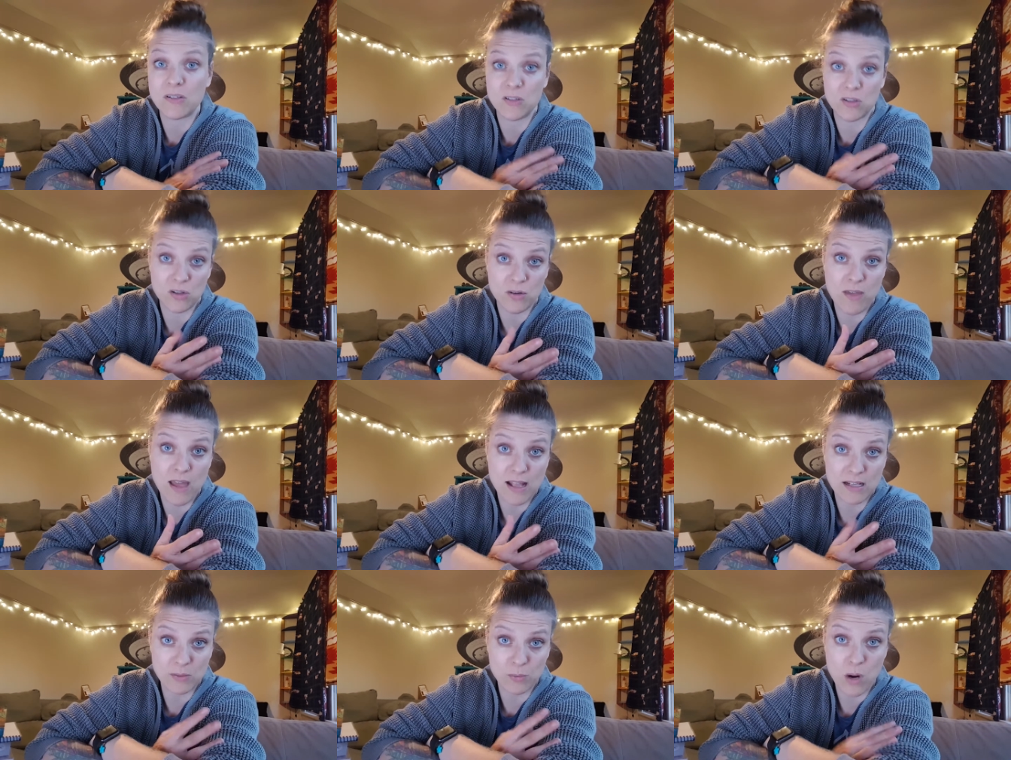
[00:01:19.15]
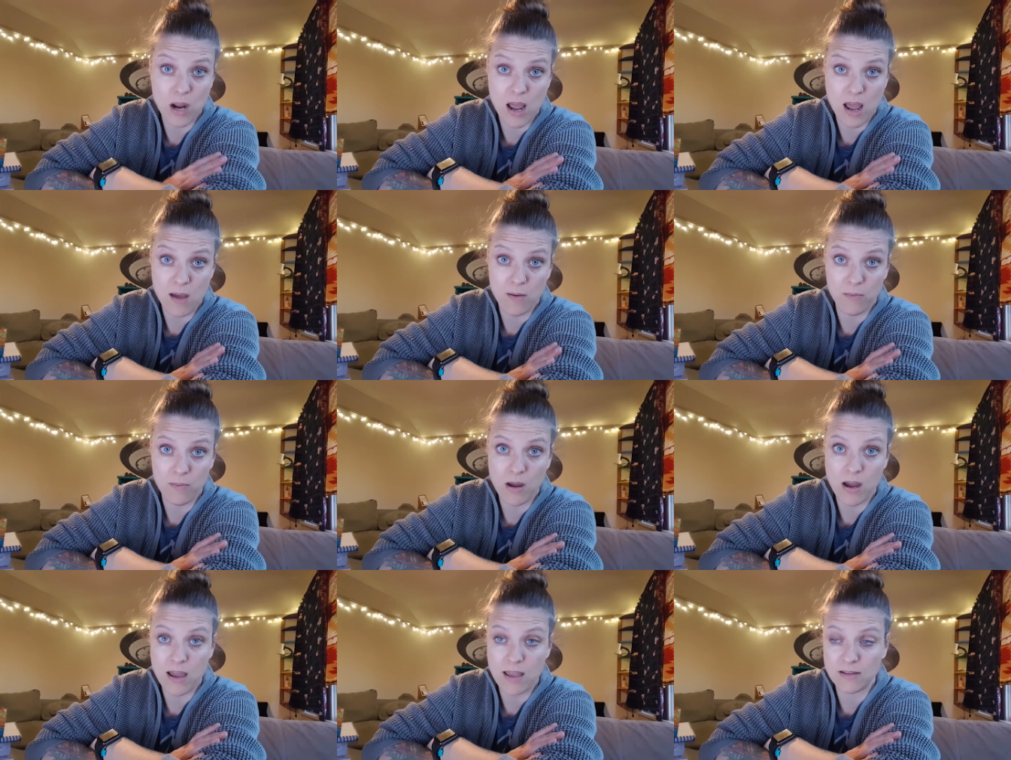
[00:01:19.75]
And so that's why
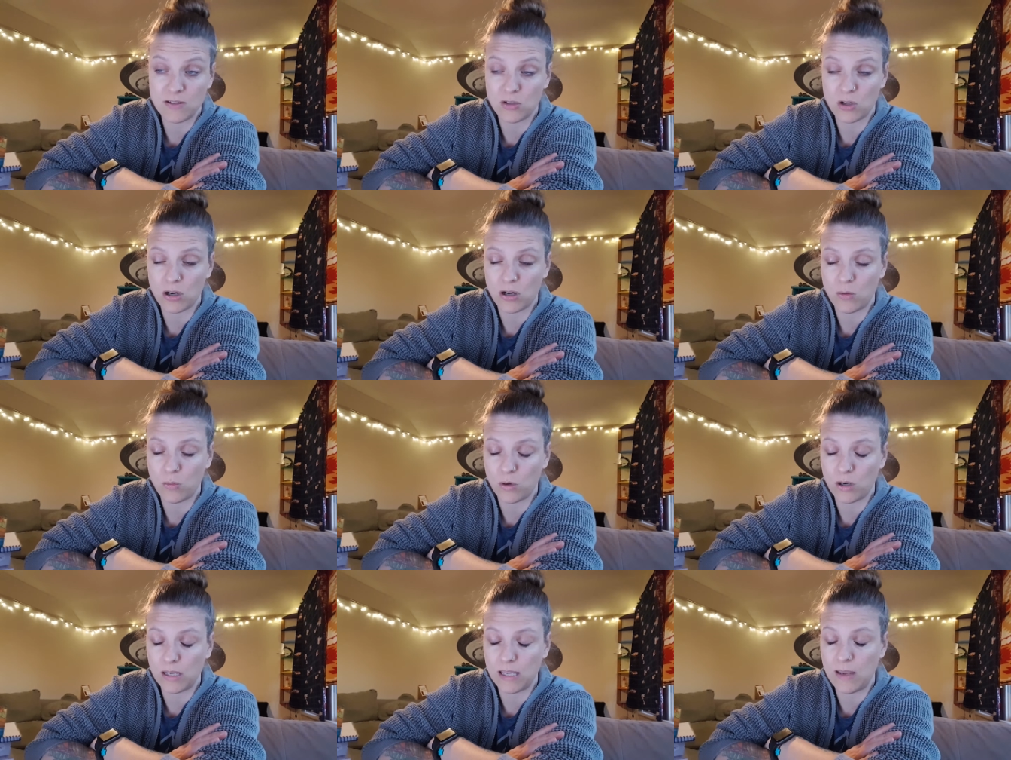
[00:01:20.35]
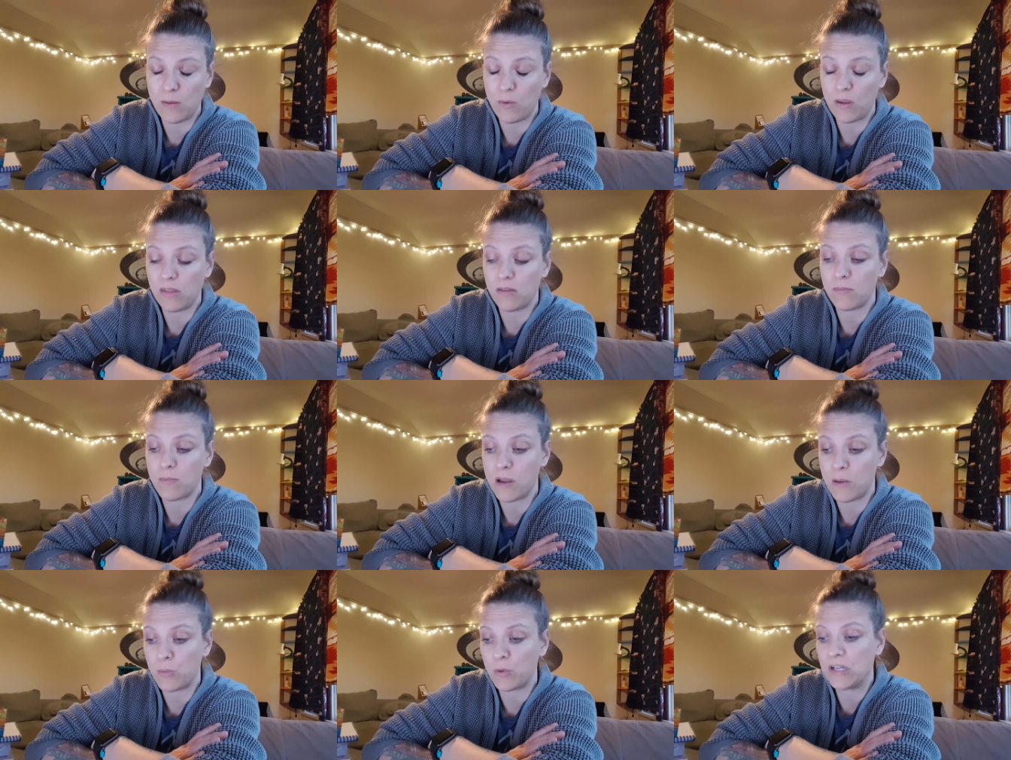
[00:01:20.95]
I started working with
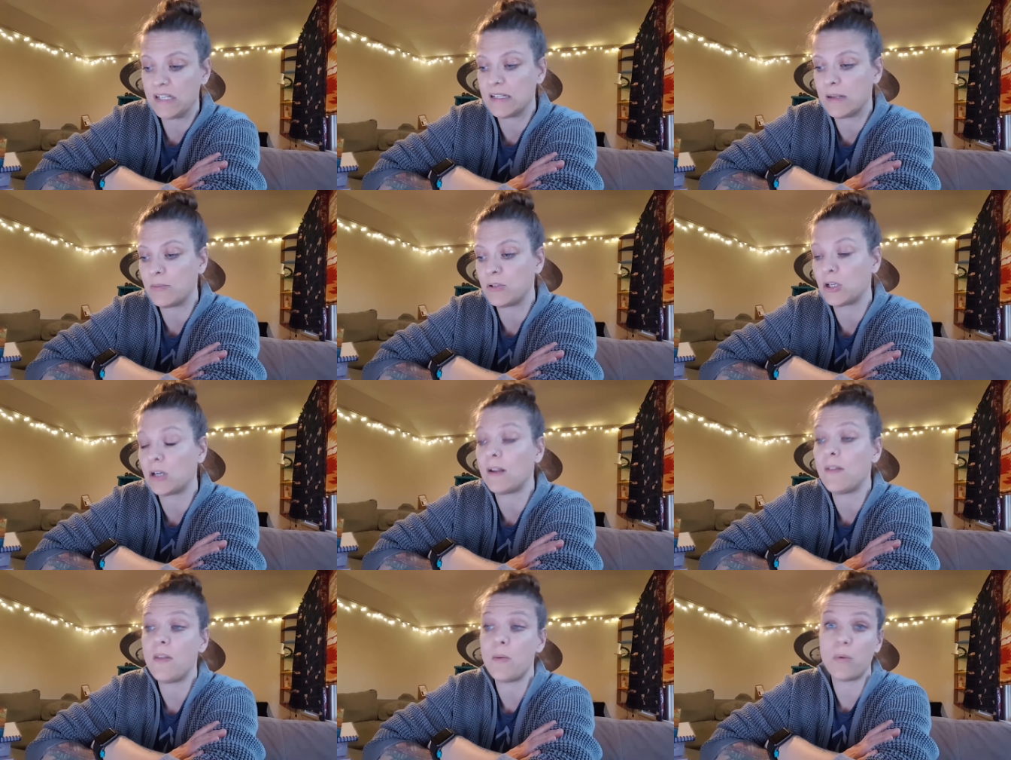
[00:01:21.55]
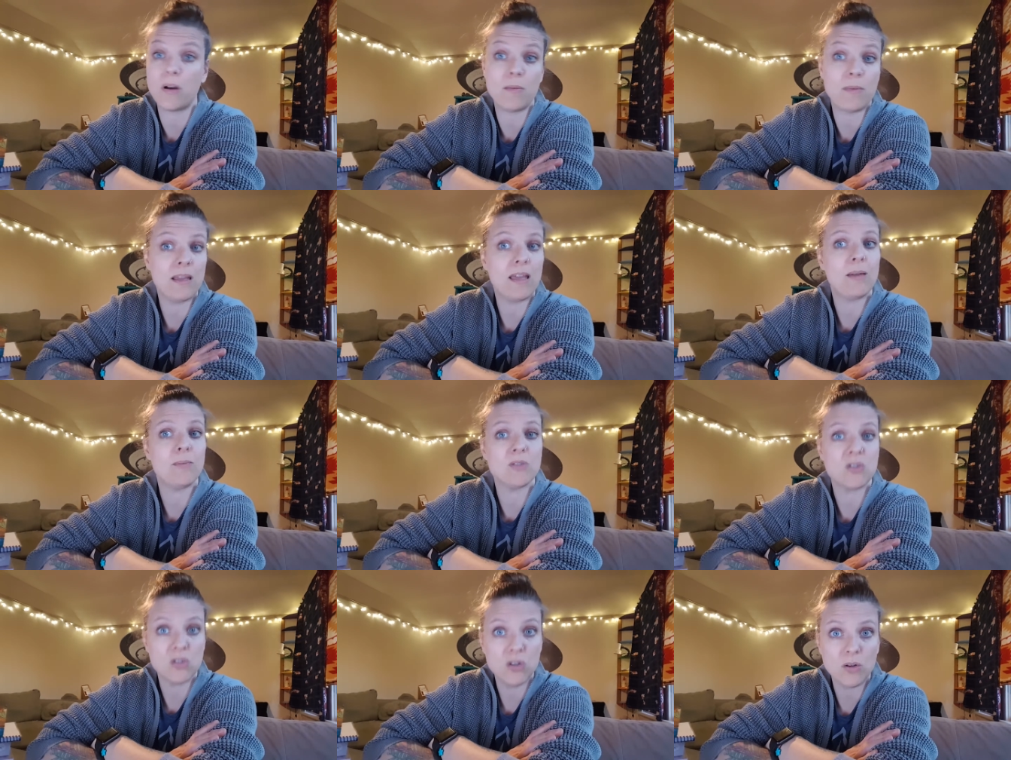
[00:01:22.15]
my preceptor. And then when I
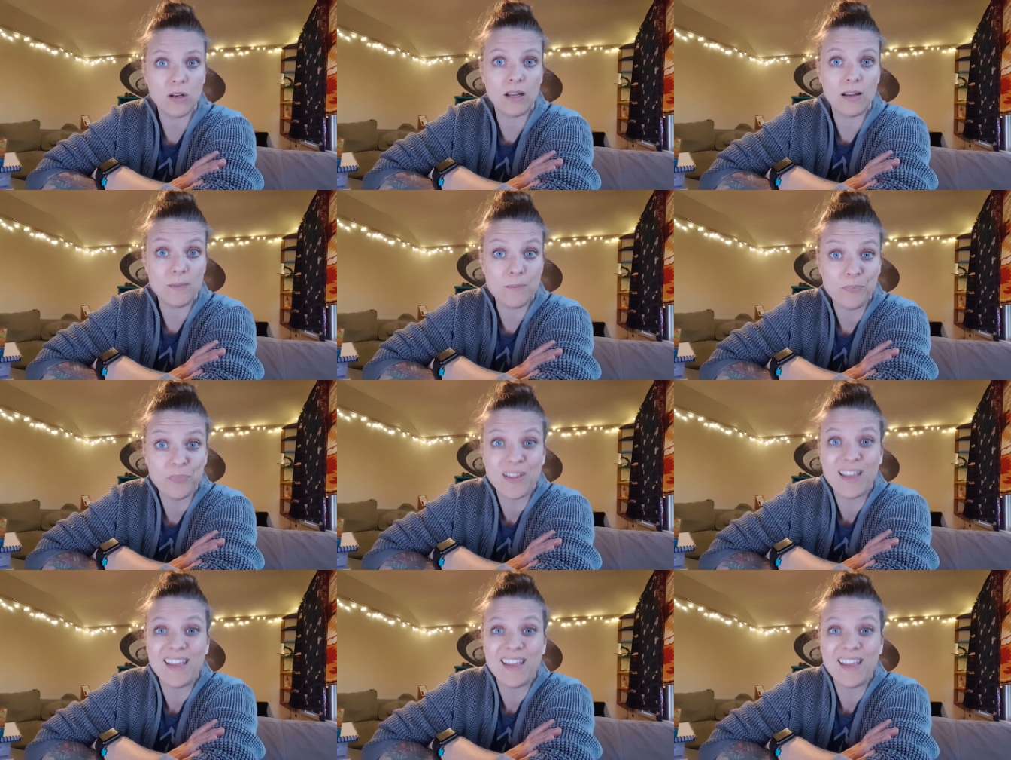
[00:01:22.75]
became a student,